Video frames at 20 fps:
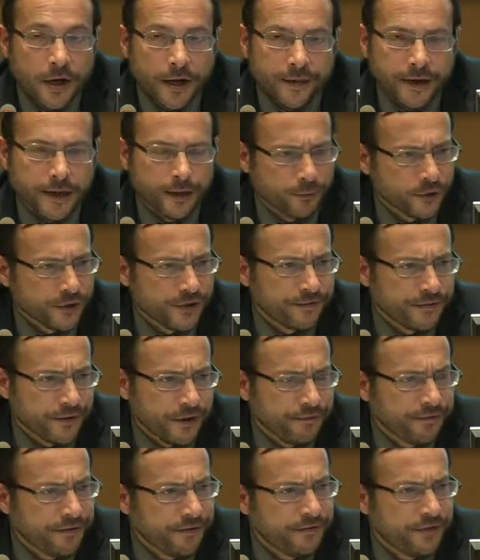think it was for
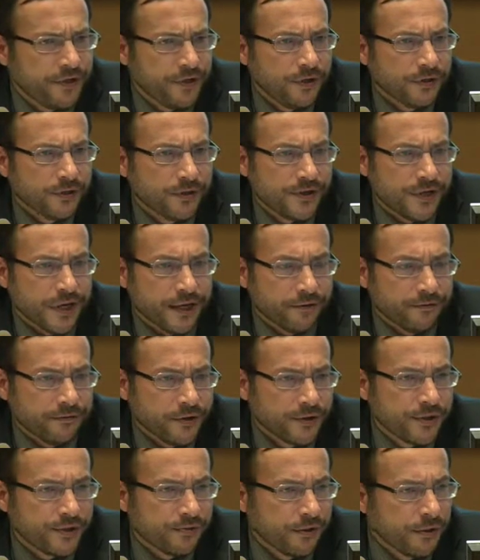the 50 years
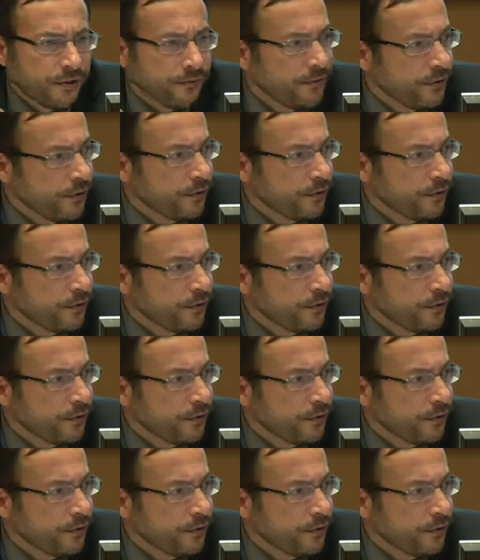anniversary of